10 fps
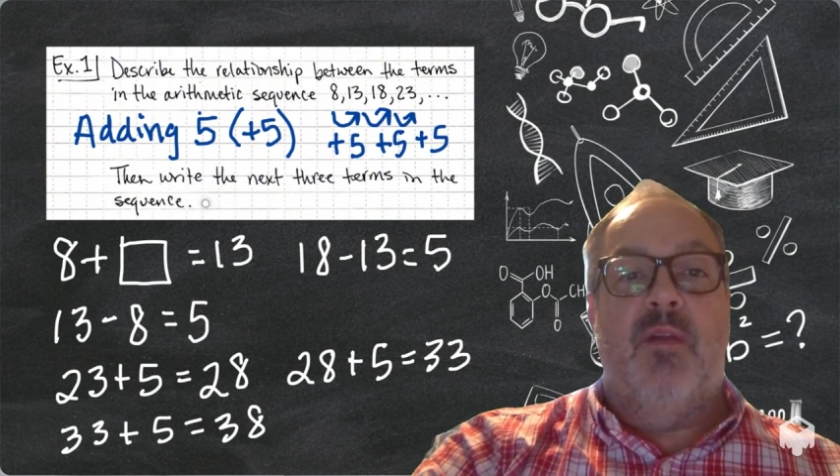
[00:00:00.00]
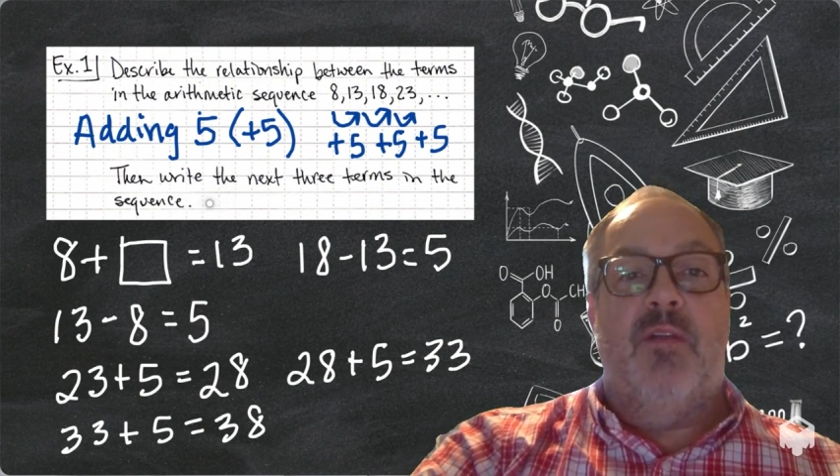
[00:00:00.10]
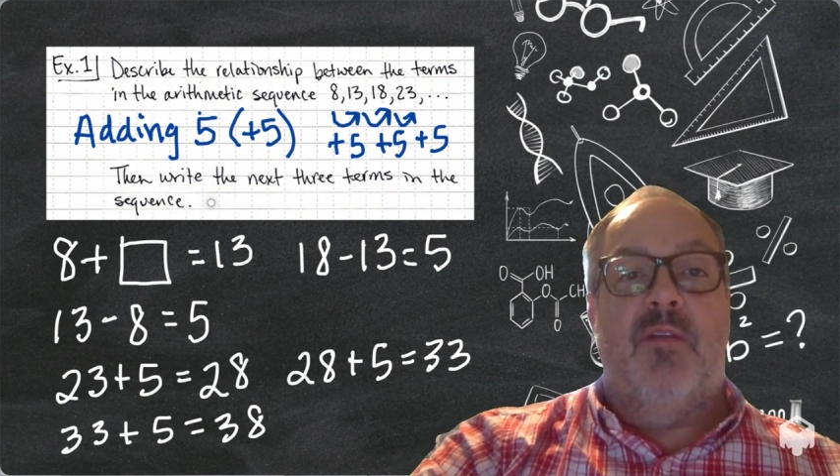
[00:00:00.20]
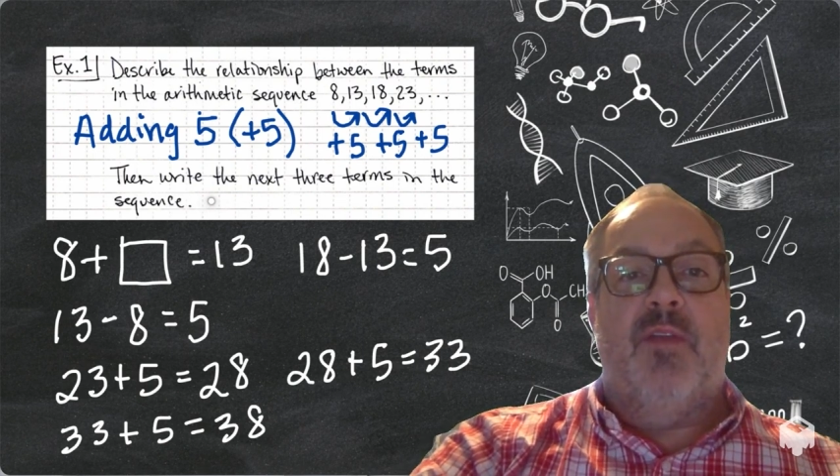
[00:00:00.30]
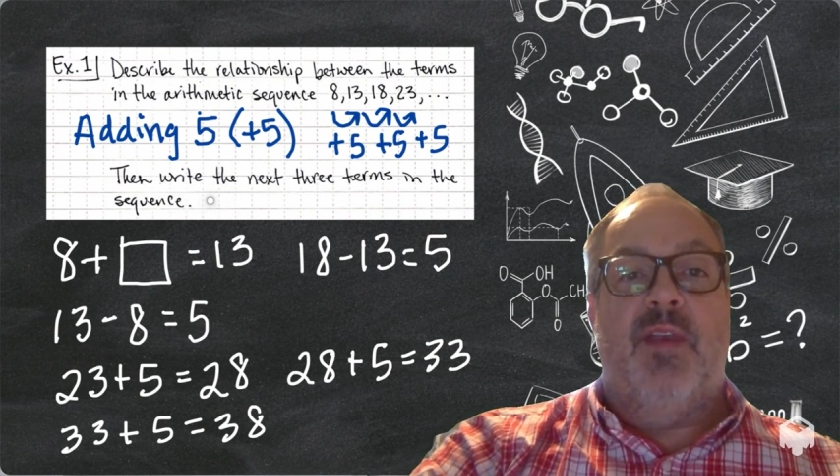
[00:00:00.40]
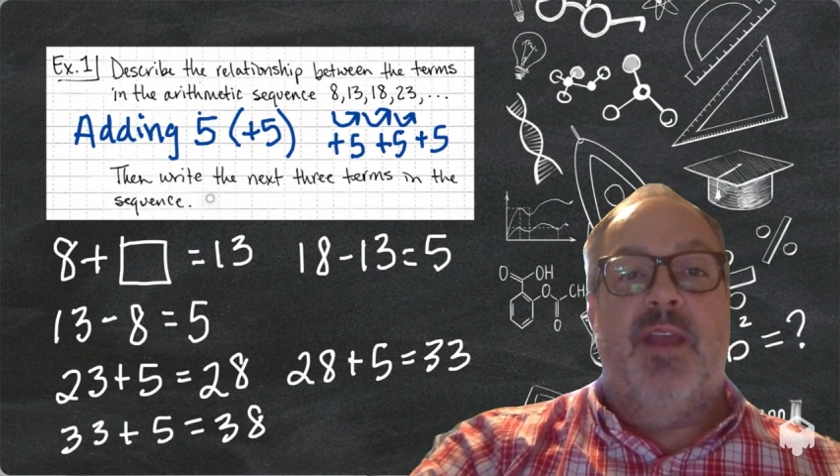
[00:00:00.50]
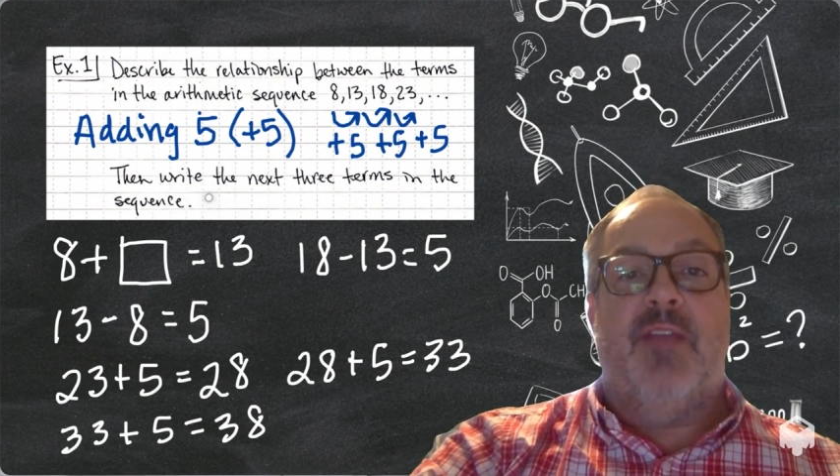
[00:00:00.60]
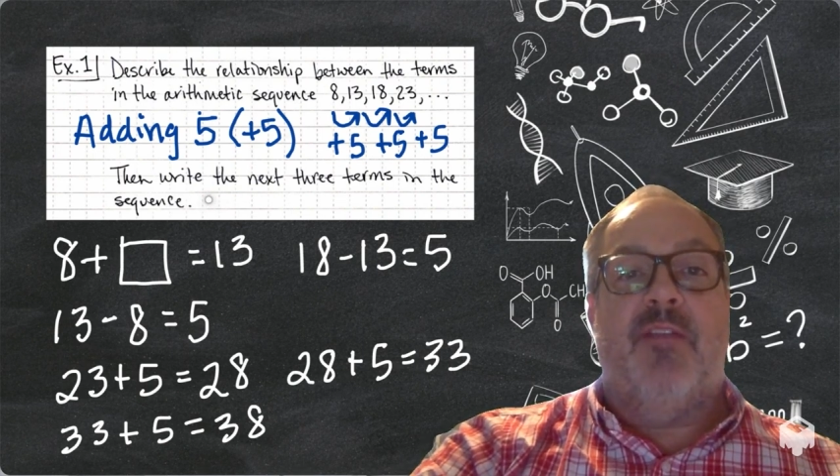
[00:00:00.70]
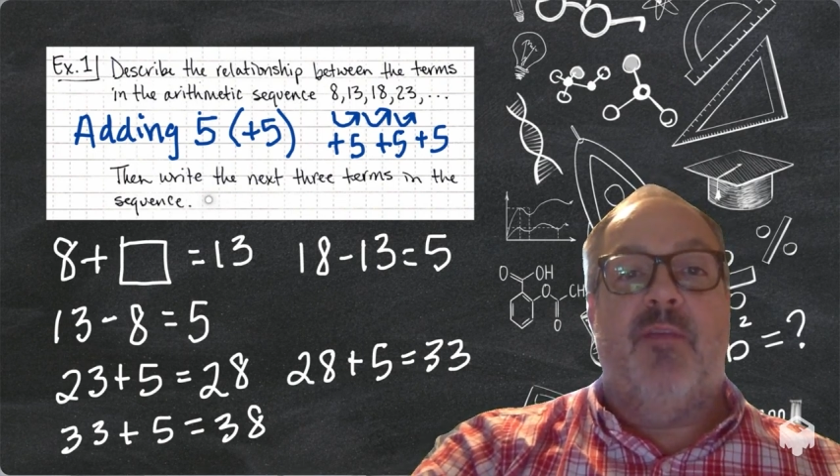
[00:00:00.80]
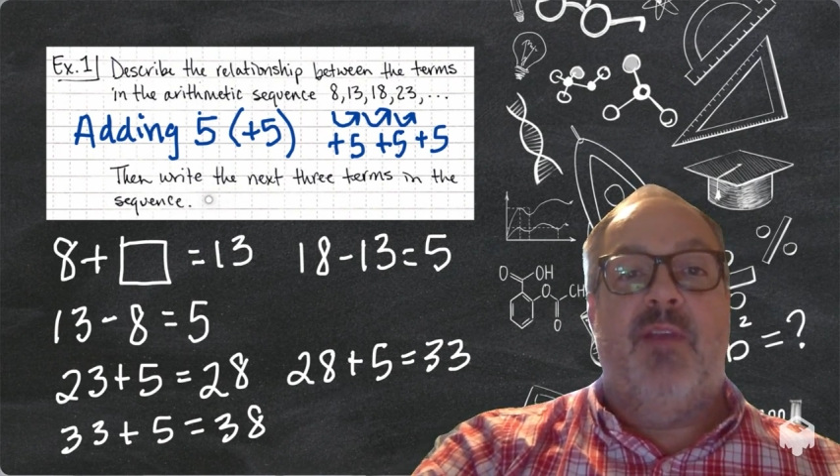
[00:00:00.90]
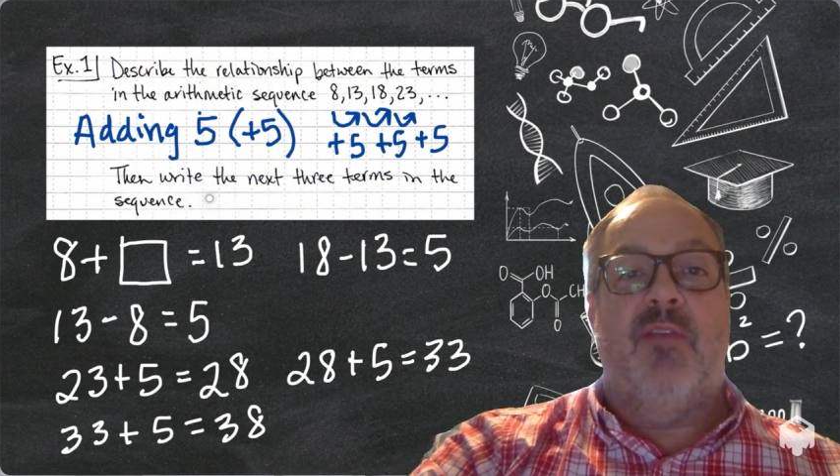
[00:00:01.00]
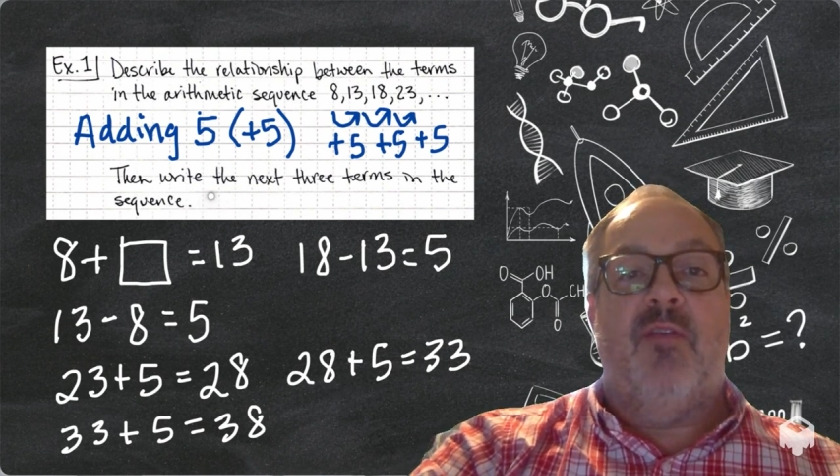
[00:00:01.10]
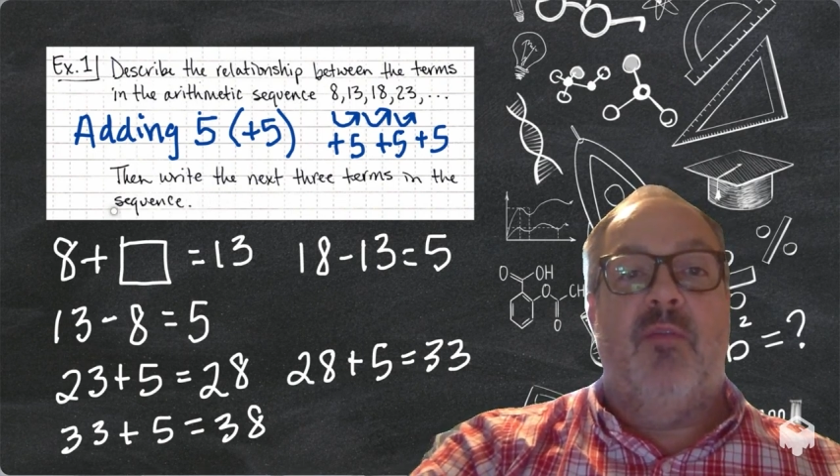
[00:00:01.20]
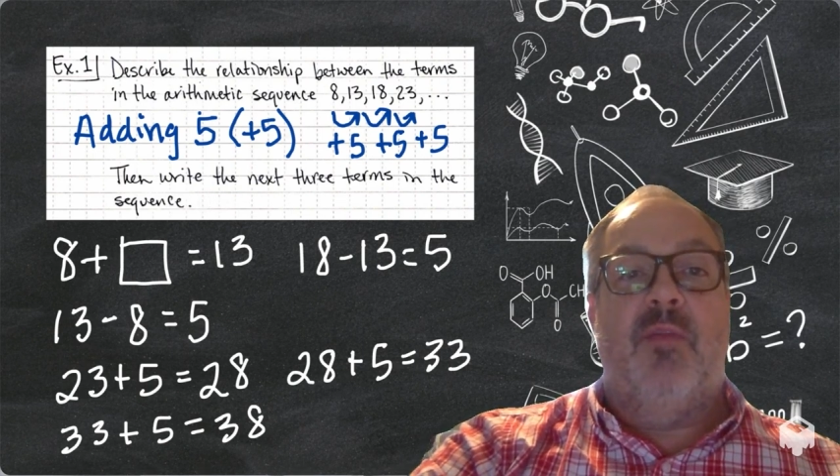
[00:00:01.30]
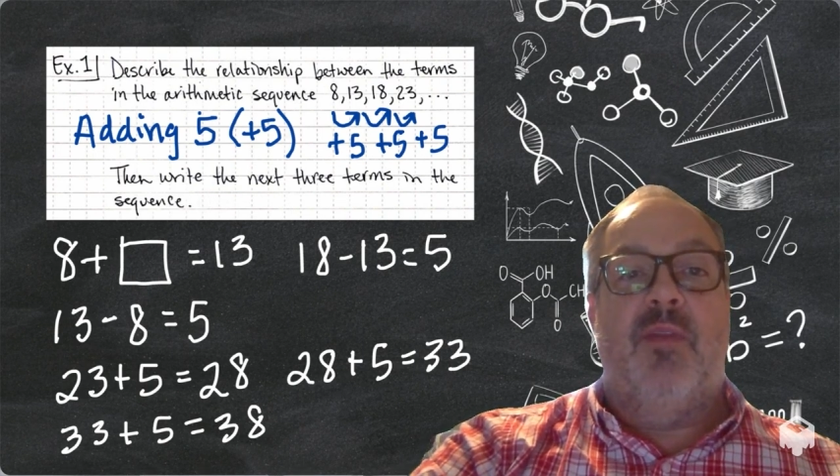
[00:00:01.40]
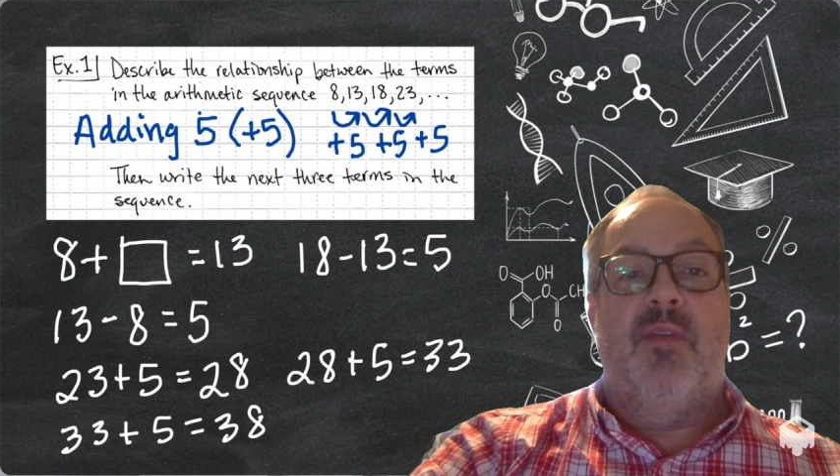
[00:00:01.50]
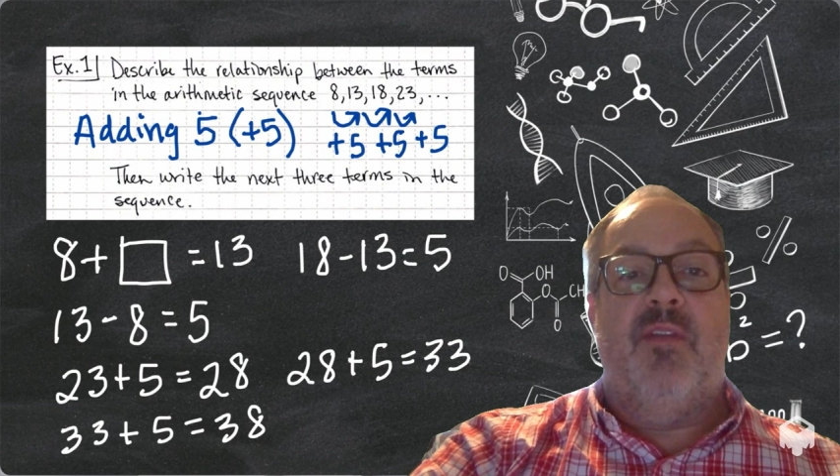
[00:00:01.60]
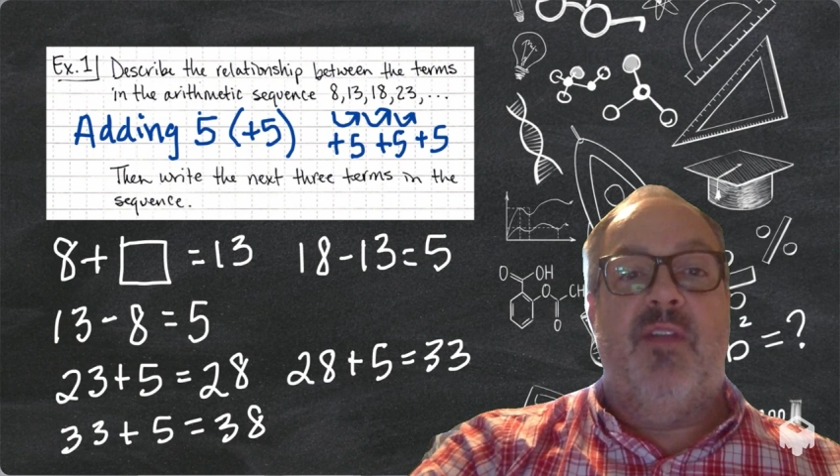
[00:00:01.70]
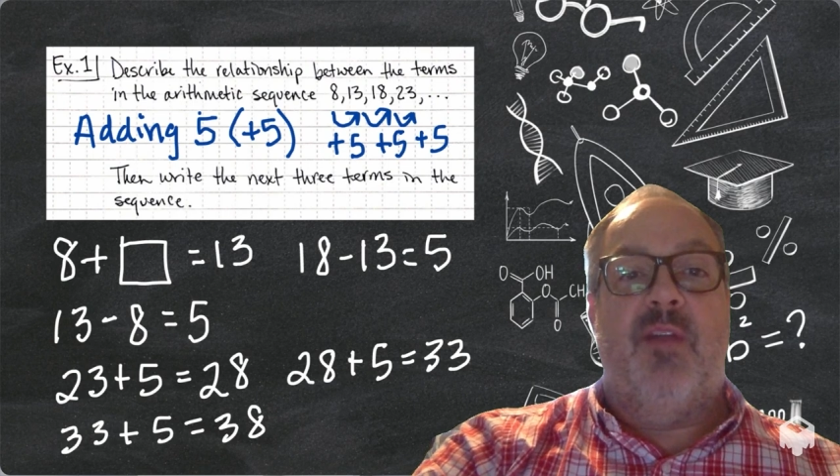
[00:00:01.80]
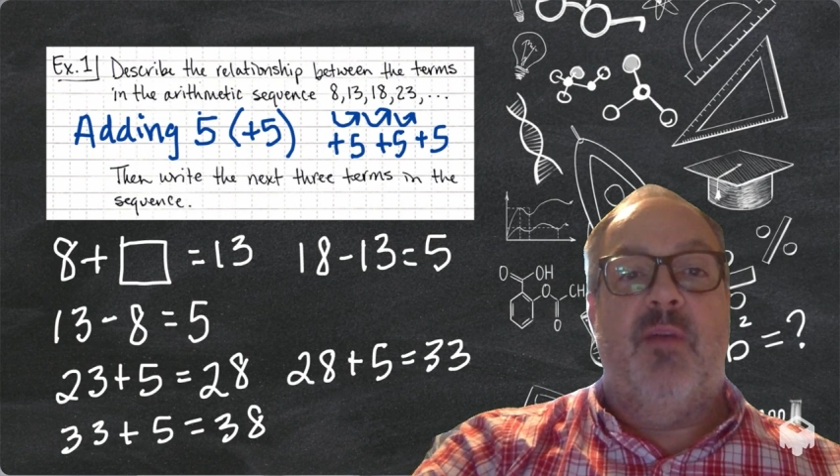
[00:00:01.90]
So the next three terms in the
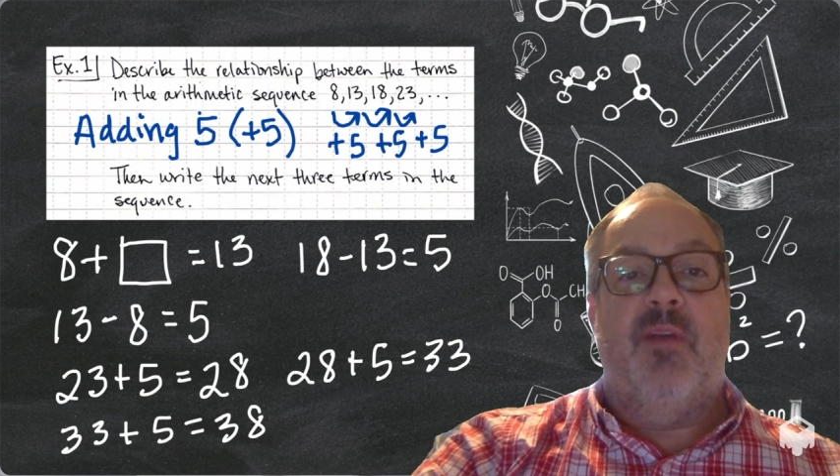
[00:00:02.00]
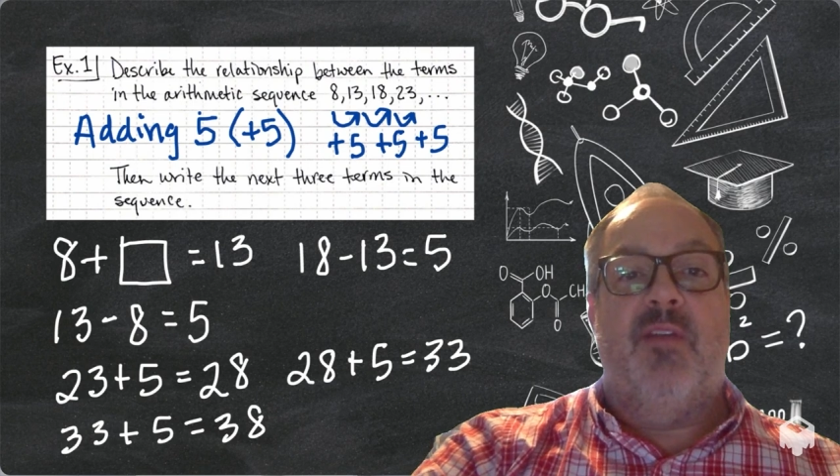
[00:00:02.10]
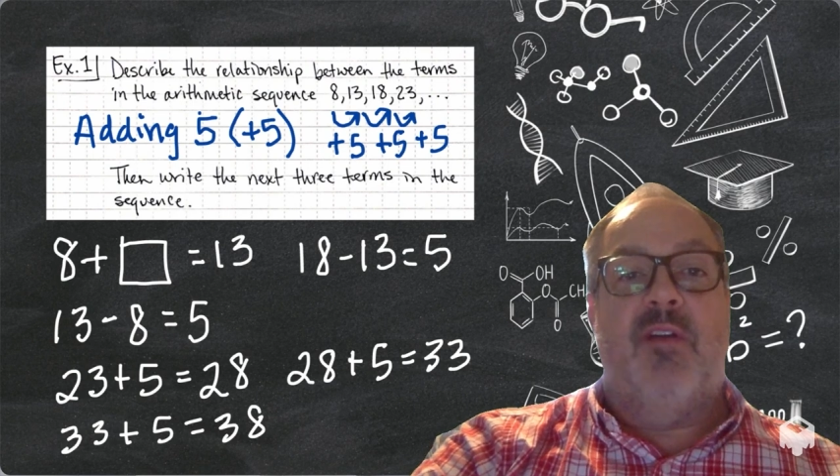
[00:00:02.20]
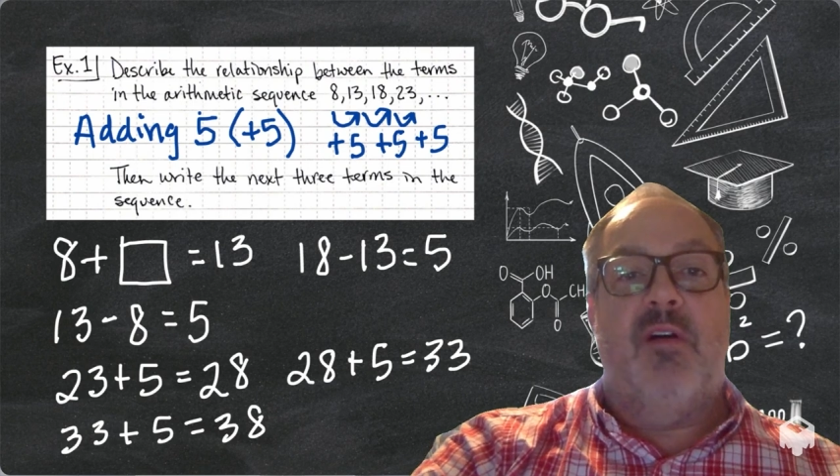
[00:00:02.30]
sequence